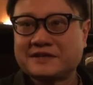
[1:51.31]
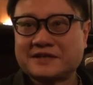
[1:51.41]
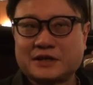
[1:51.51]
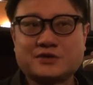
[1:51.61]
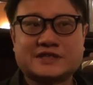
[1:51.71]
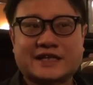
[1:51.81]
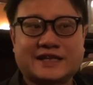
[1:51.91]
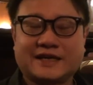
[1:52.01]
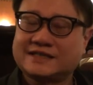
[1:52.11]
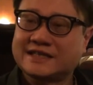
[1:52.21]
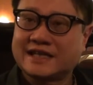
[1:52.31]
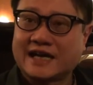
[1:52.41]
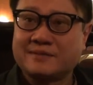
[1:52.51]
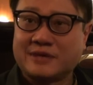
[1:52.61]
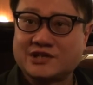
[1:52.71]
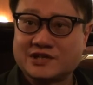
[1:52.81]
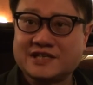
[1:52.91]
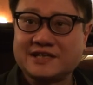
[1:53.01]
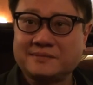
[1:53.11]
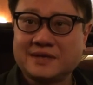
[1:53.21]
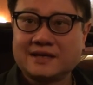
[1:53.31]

the interesting thing is that the animation team,